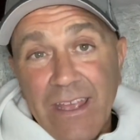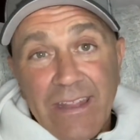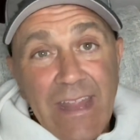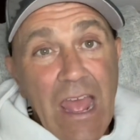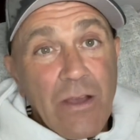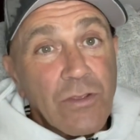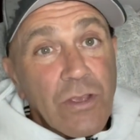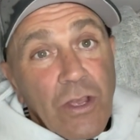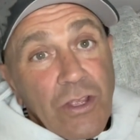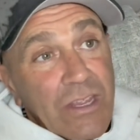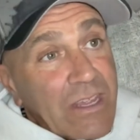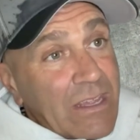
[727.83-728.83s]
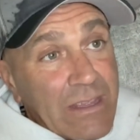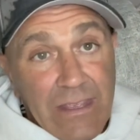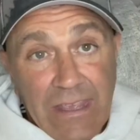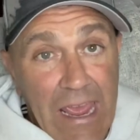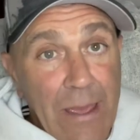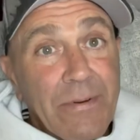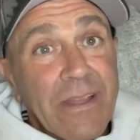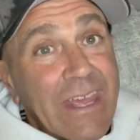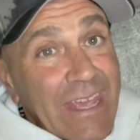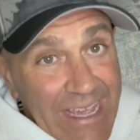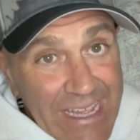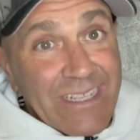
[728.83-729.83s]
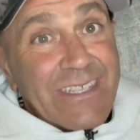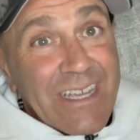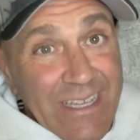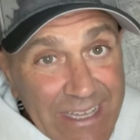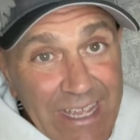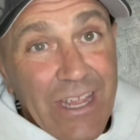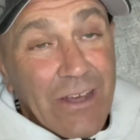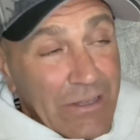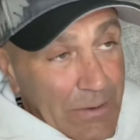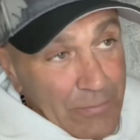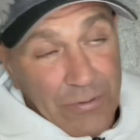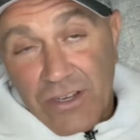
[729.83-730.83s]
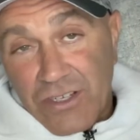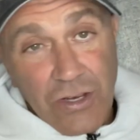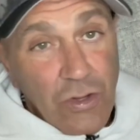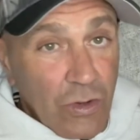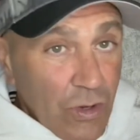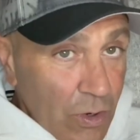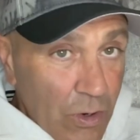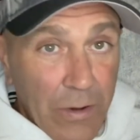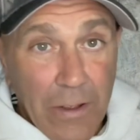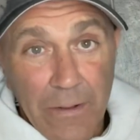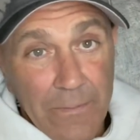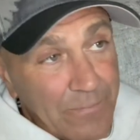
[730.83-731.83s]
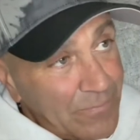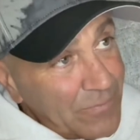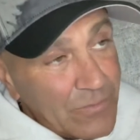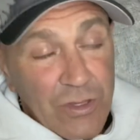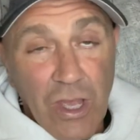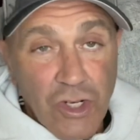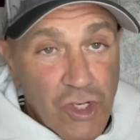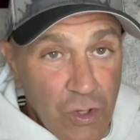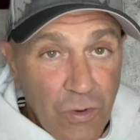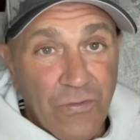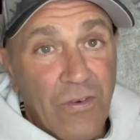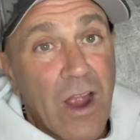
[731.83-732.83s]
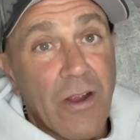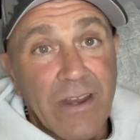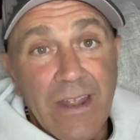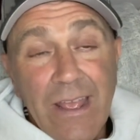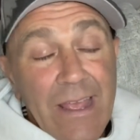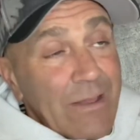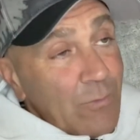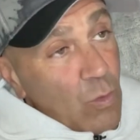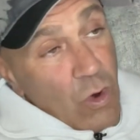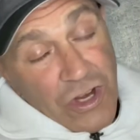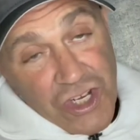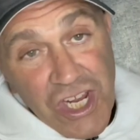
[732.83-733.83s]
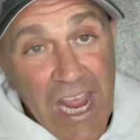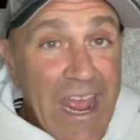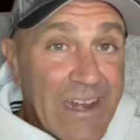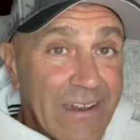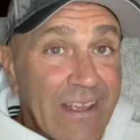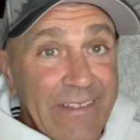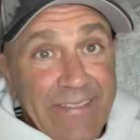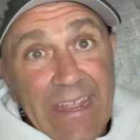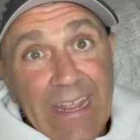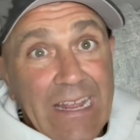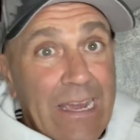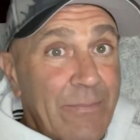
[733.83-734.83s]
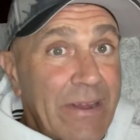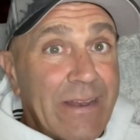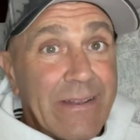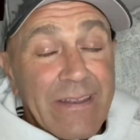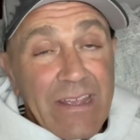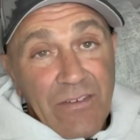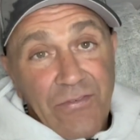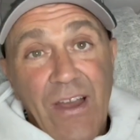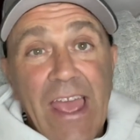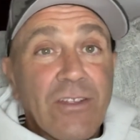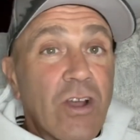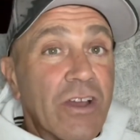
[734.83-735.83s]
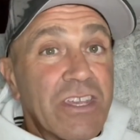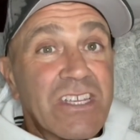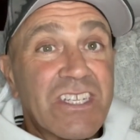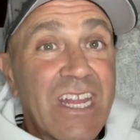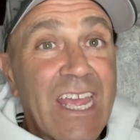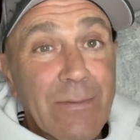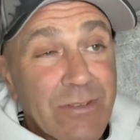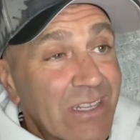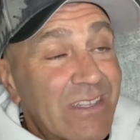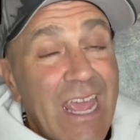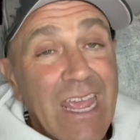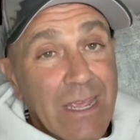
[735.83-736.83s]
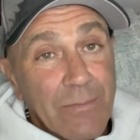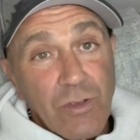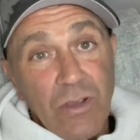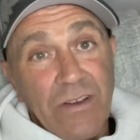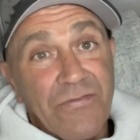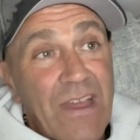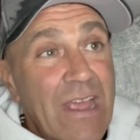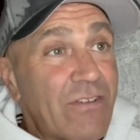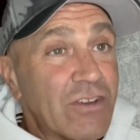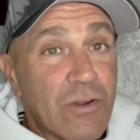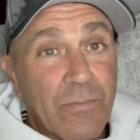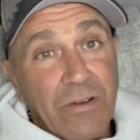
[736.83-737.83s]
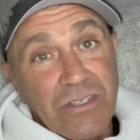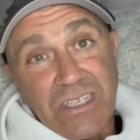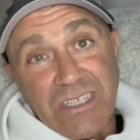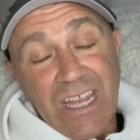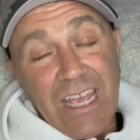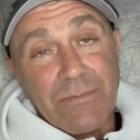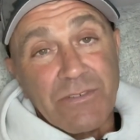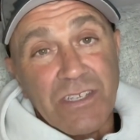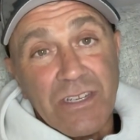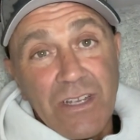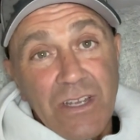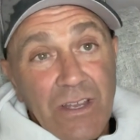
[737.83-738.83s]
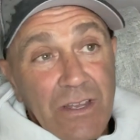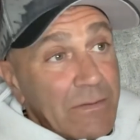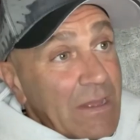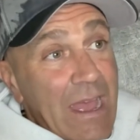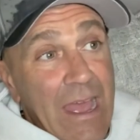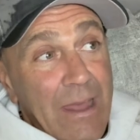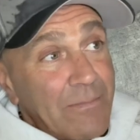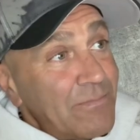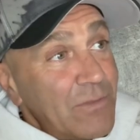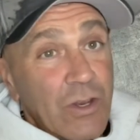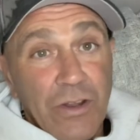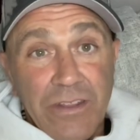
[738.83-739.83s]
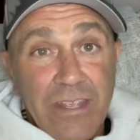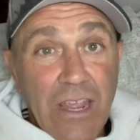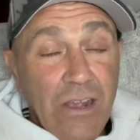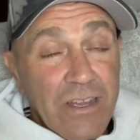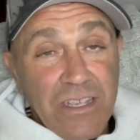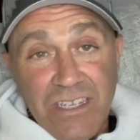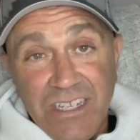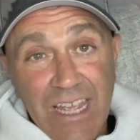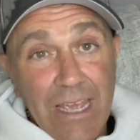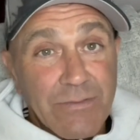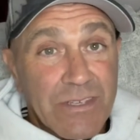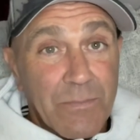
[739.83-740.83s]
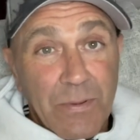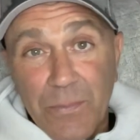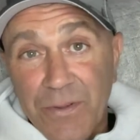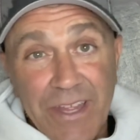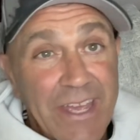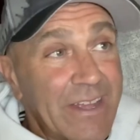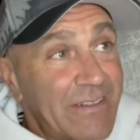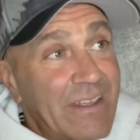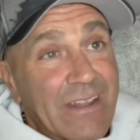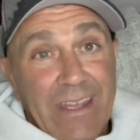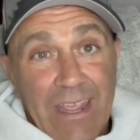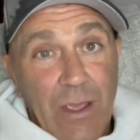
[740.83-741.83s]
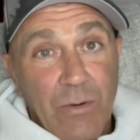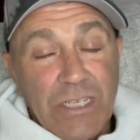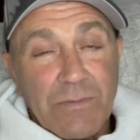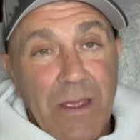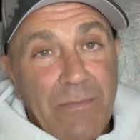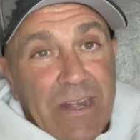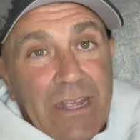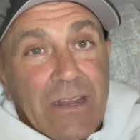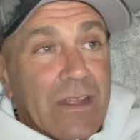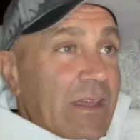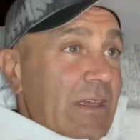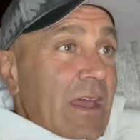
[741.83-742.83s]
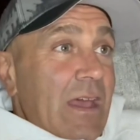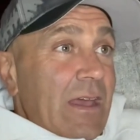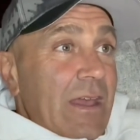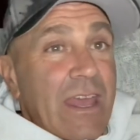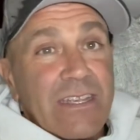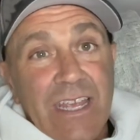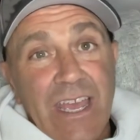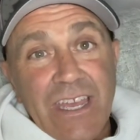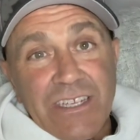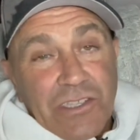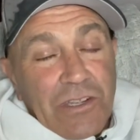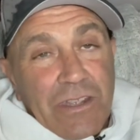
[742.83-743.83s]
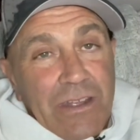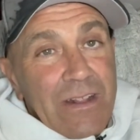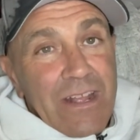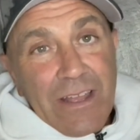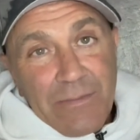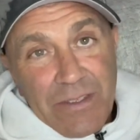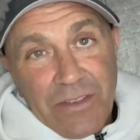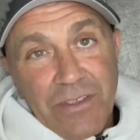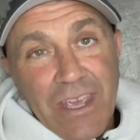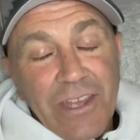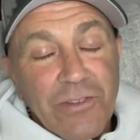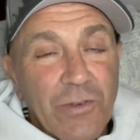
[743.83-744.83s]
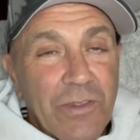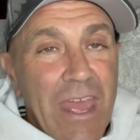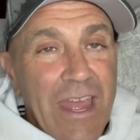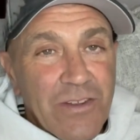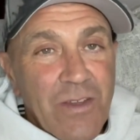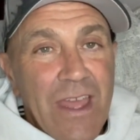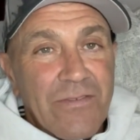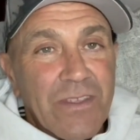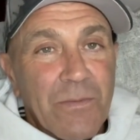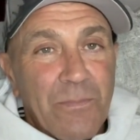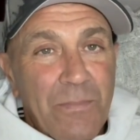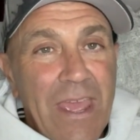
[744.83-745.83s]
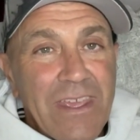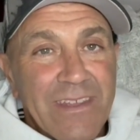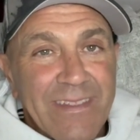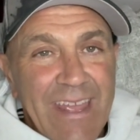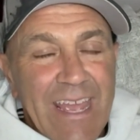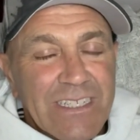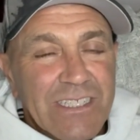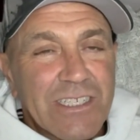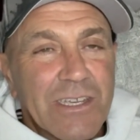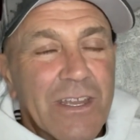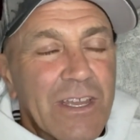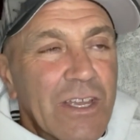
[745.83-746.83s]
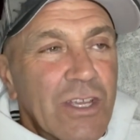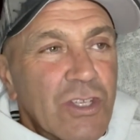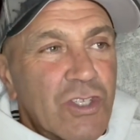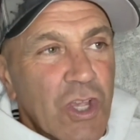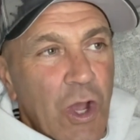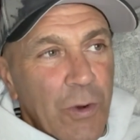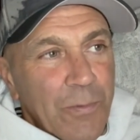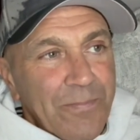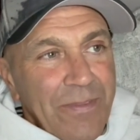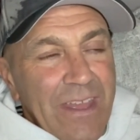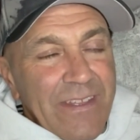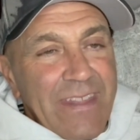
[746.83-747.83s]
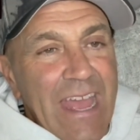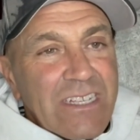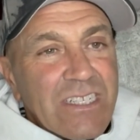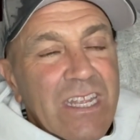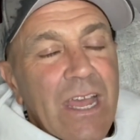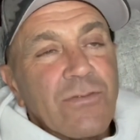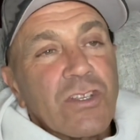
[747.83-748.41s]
Now, gambling is illegal in prison. You can go to the shoe for it. Worse yet, they can come in, find all your stamps and take them. You got 500 books of stamps. They take all your stamps and people hit and they're like, hey, where's my money? And they're like, SIS took it. You can't do that. You have to pay your debts. So that's tough.